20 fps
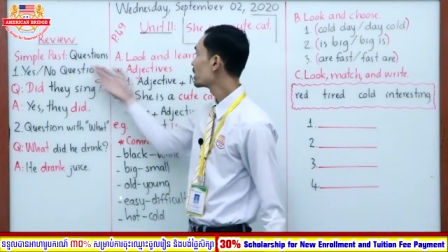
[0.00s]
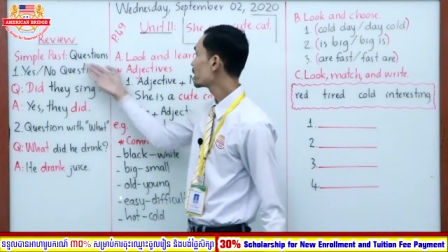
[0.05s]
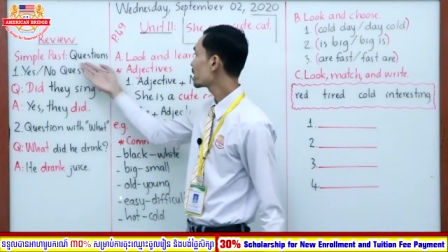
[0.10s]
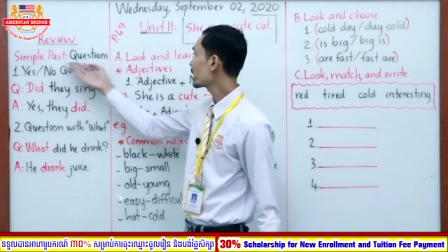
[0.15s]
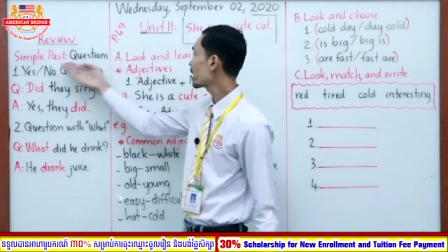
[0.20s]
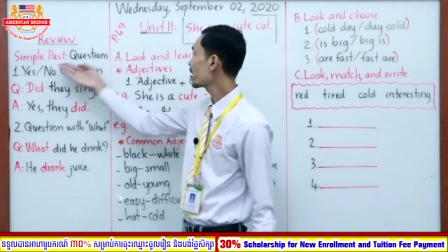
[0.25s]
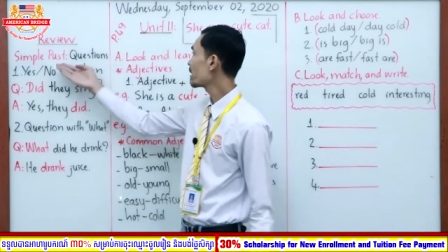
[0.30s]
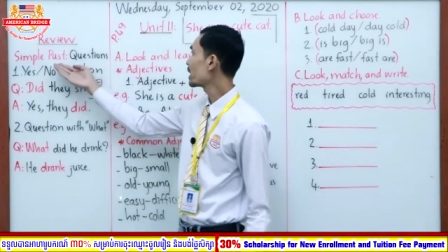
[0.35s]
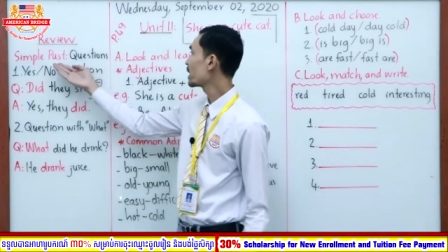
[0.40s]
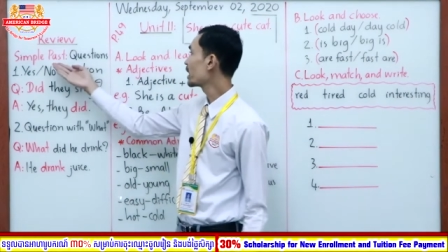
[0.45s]

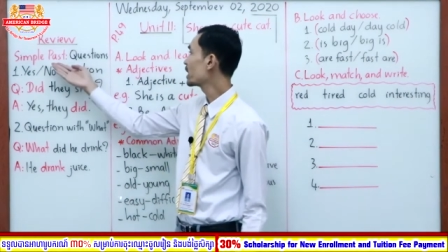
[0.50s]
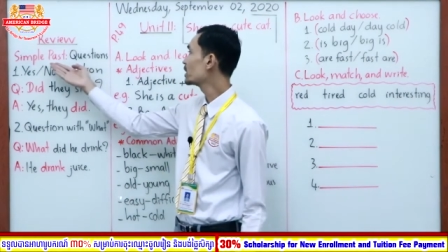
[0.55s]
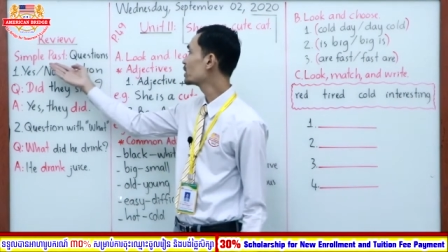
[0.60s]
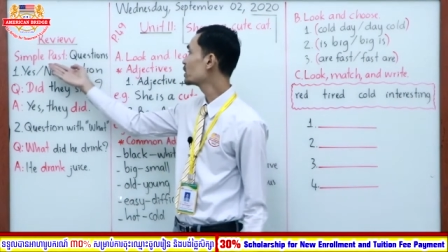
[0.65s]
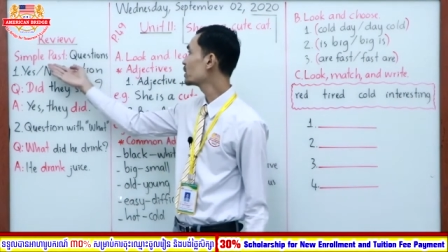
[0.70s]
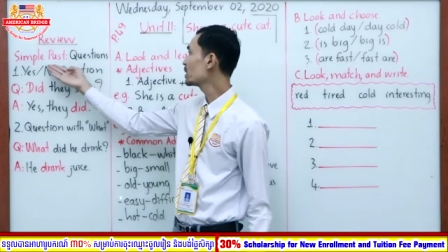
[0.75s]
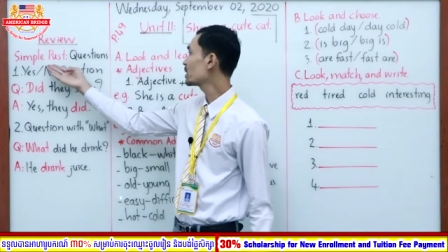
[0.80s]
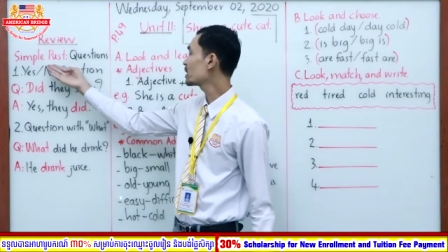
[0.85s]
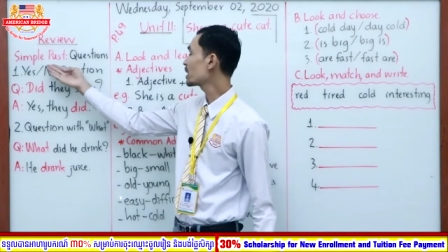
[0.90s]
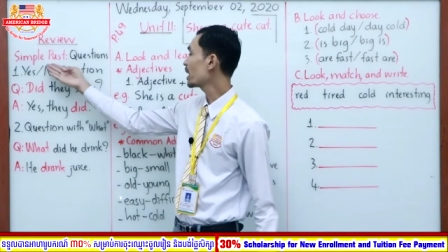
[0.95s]
Okay, in
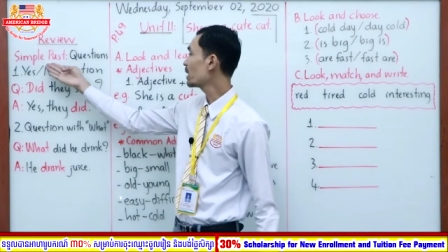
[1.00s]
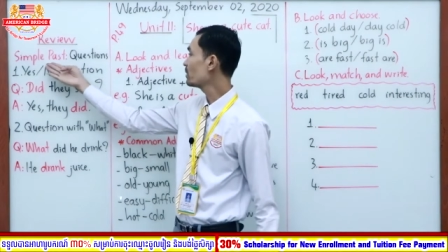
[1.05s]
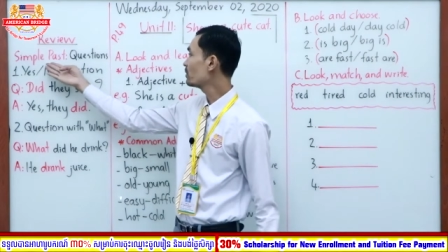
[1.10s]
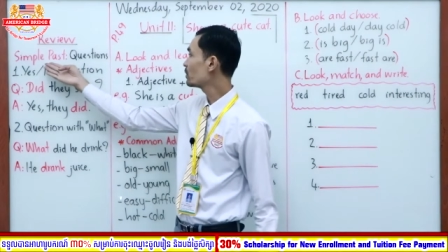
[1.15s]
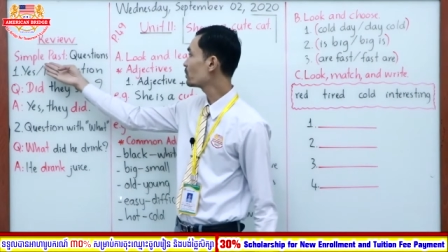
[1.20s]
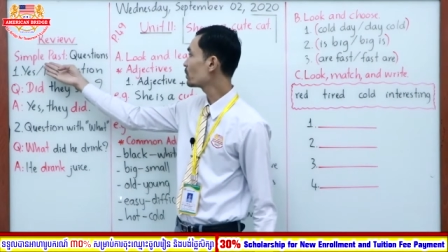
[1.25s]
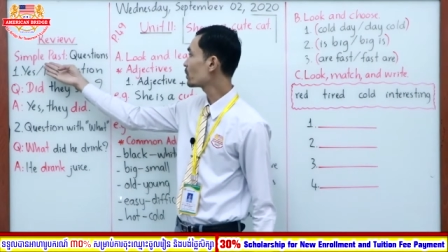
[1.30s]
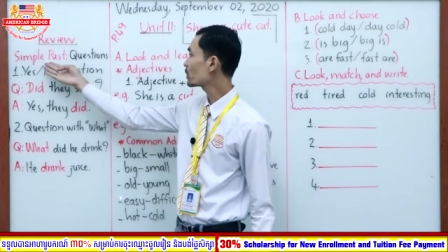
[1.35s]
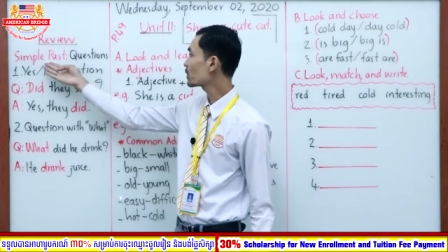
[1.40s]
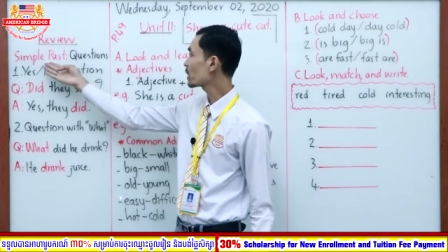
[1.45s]
unit 10, we
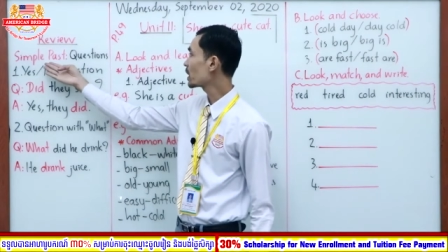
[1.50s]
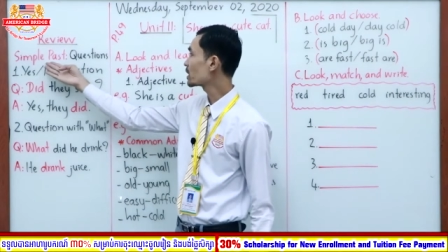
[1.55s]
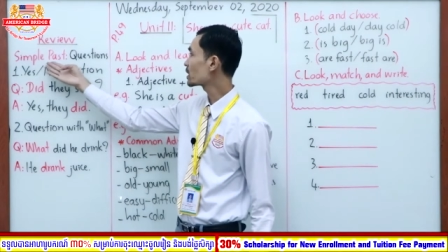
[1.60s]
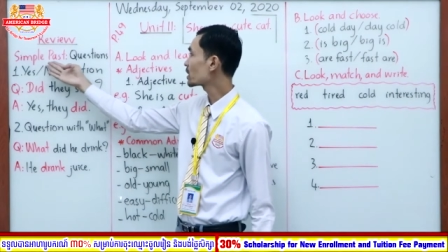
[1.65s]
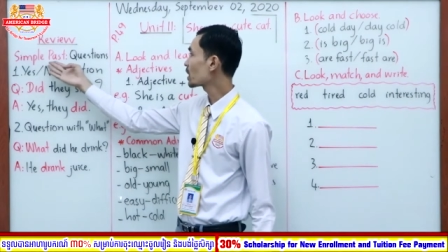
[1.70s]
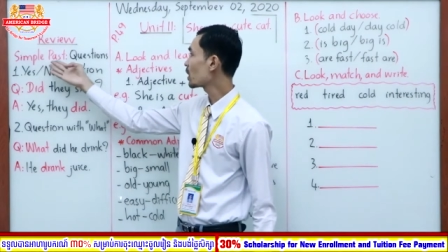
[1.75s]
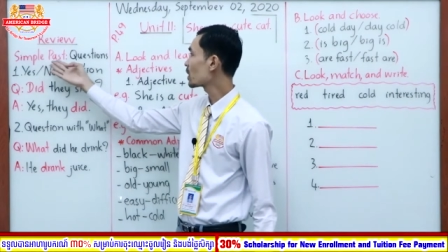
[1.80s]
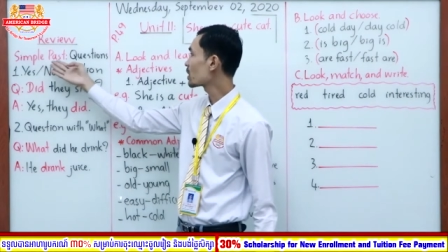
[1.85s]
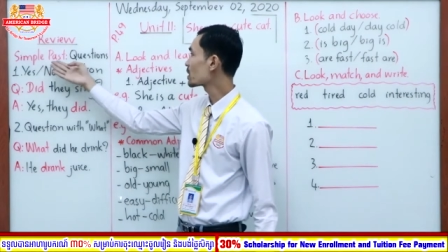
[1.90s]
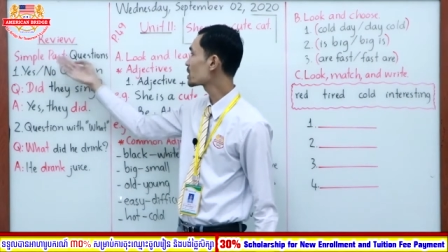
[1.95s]
focus
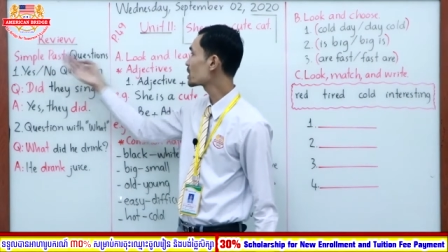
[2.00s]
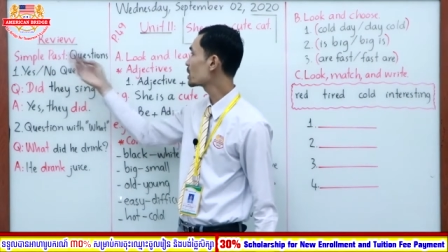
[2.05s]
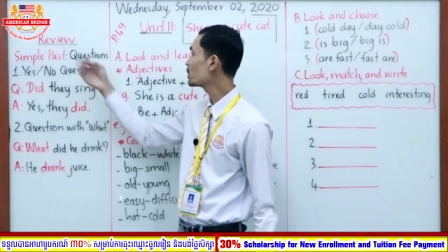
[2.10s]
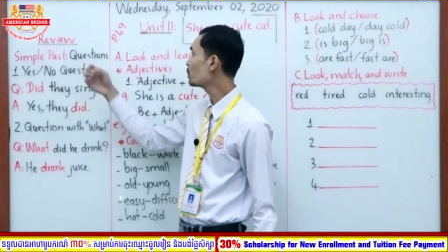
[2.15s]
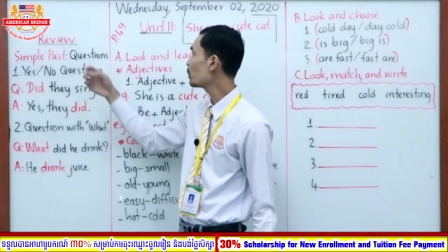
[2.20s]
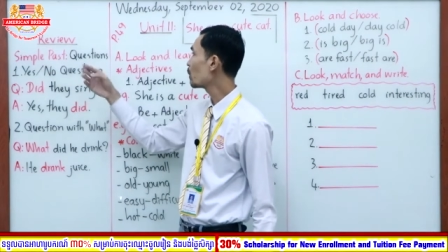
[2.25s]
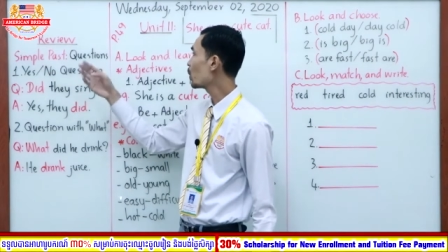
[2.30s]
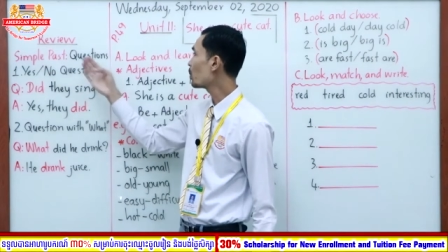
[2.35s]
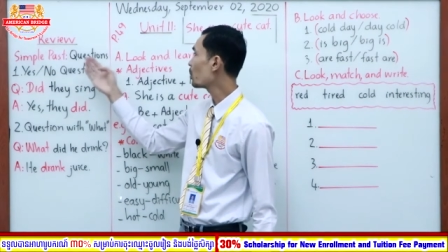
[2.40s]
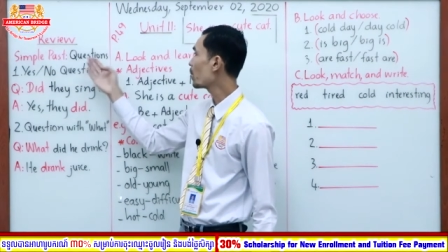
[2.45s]
on
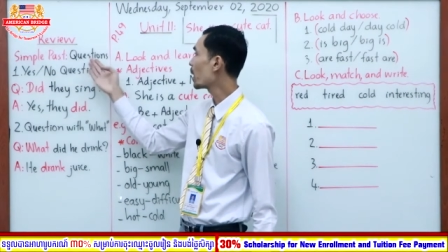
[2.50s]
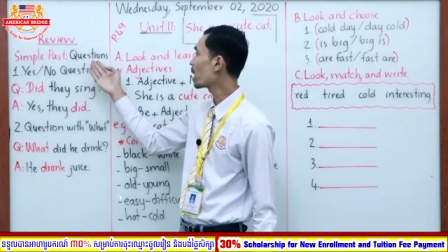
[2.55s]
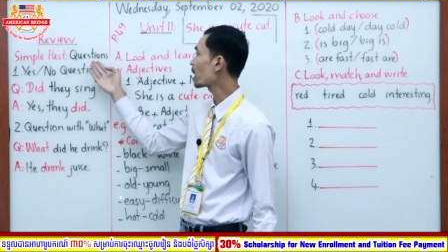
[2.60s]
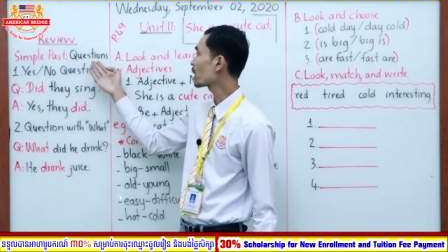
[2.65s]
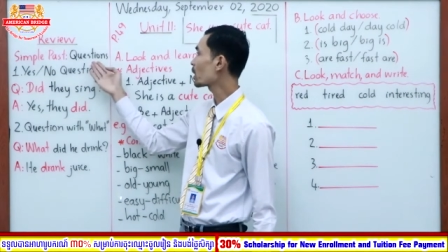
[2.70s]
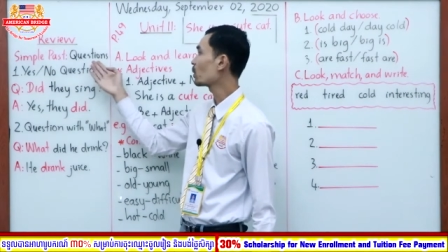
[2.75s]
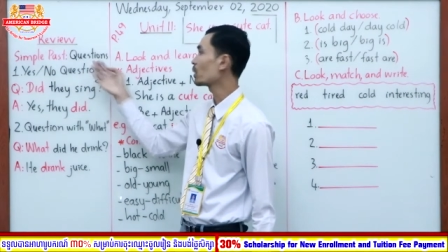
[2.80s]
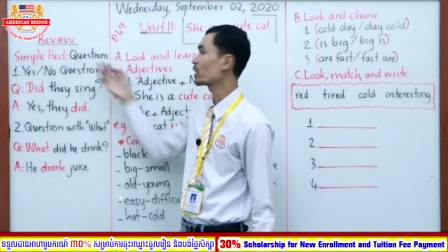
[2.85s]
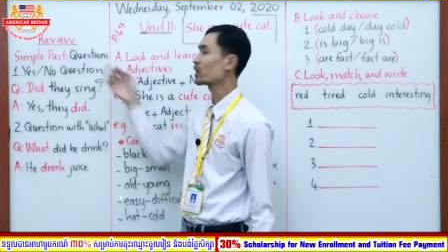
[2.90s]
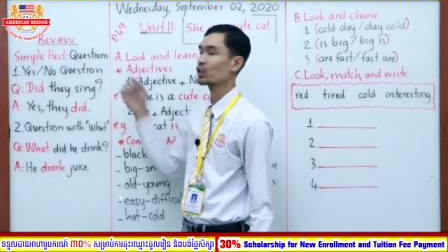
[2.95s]
simple
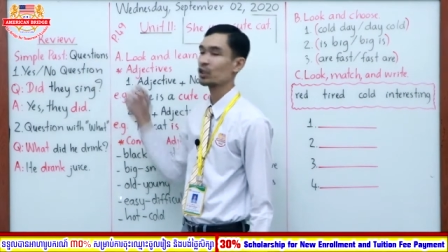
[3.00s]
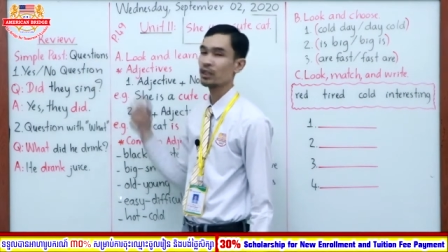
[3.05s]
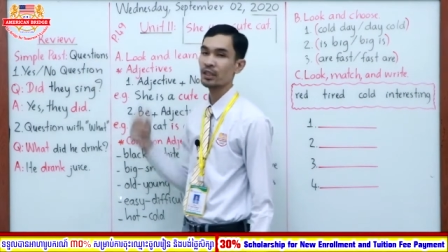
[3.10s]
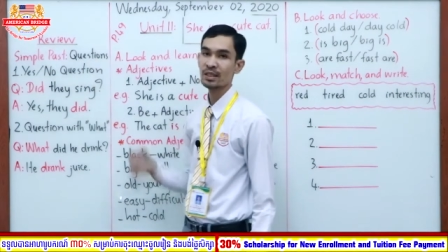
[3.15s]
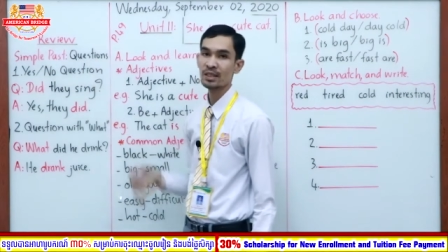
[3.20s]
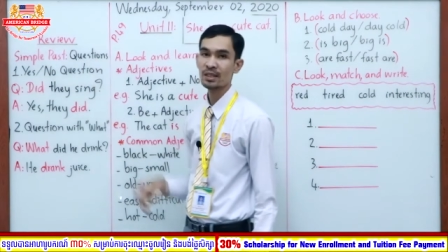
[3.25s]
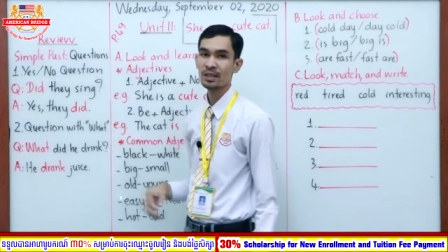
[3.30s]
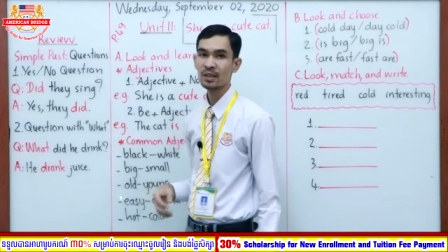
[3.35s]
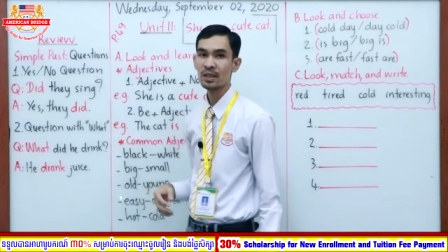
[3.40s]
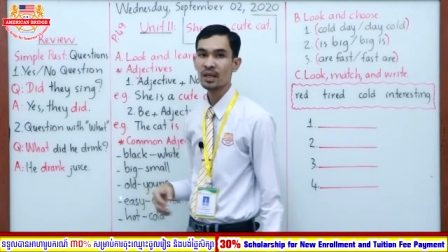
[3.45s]
part
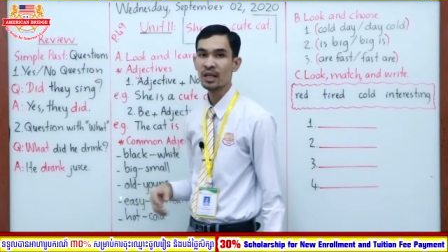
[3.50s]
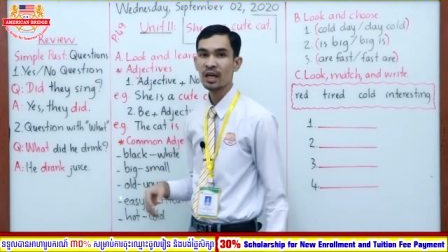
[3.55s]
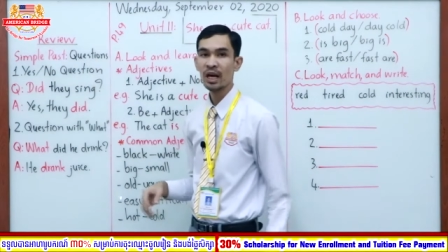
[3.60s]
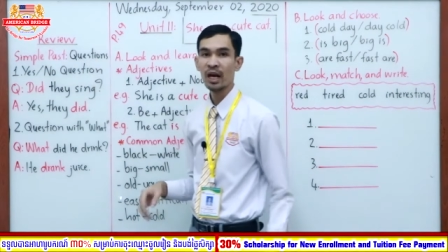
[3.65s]
questions.